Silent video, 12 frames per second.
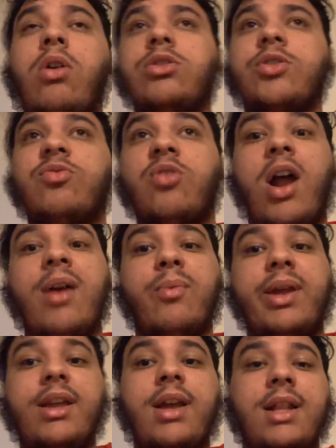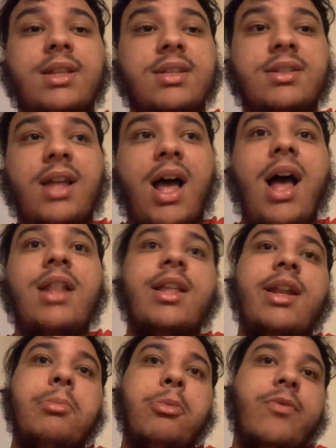on the right wing at the start.
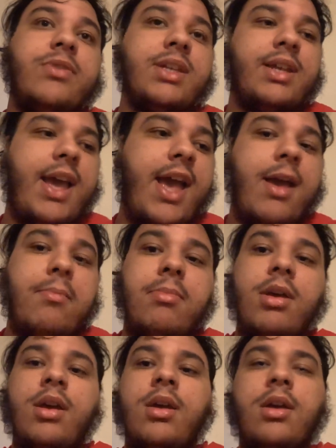Then he moved to Cam.